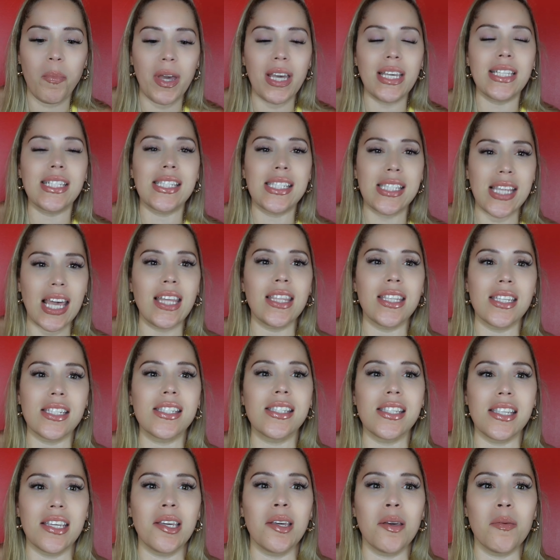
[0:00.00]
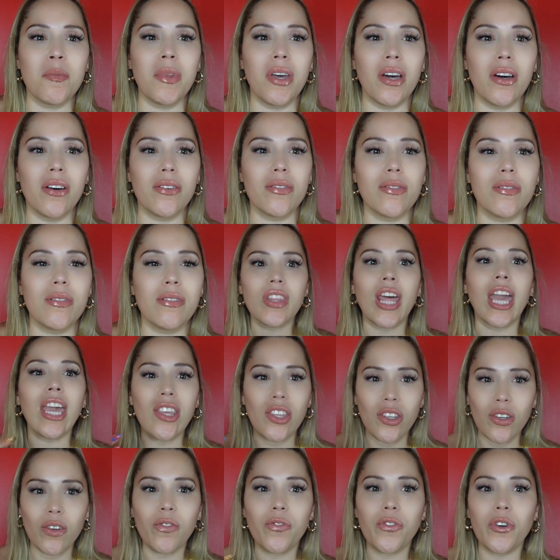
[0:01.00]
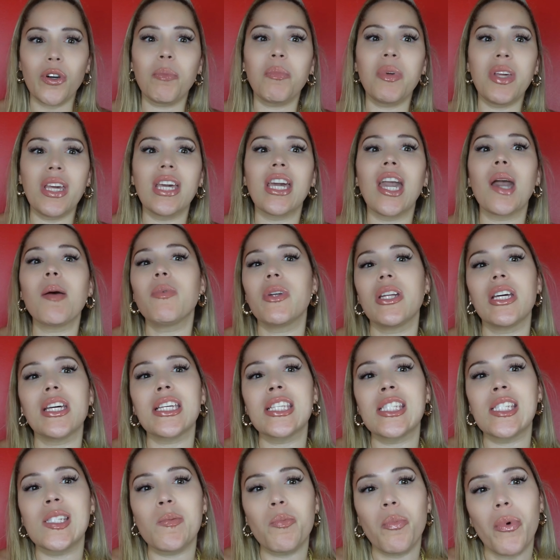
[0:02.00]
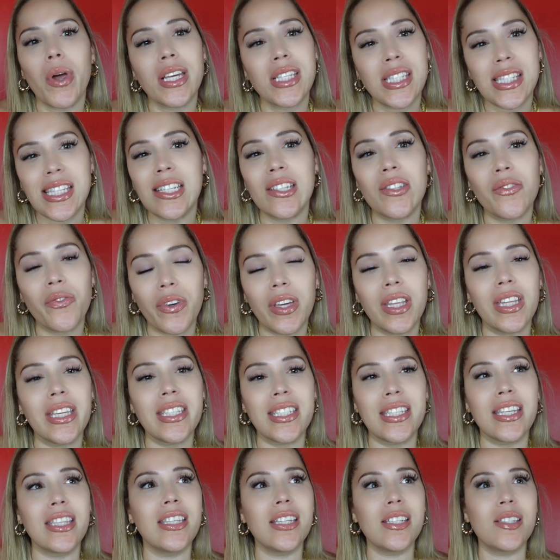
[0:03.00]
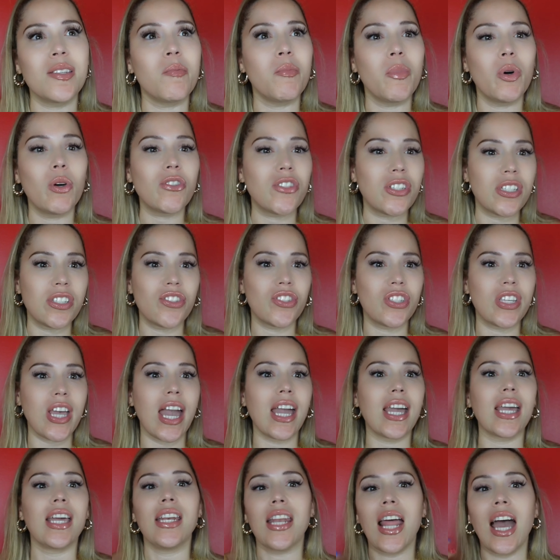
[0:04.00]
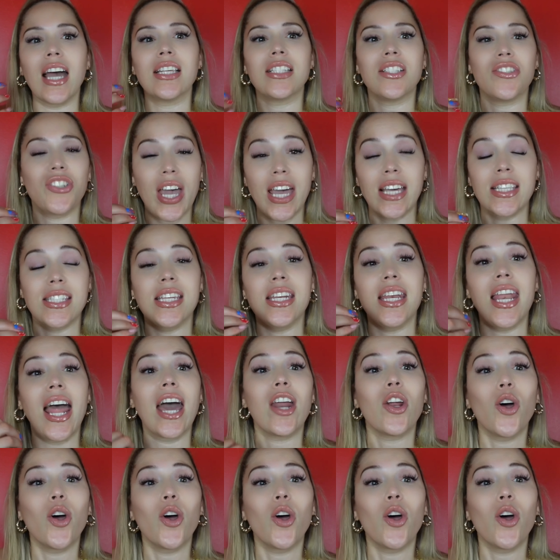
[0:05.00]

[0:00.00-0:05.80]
and say this to him though. Thank you for being able to express these feelings and these emotions, Jackson, not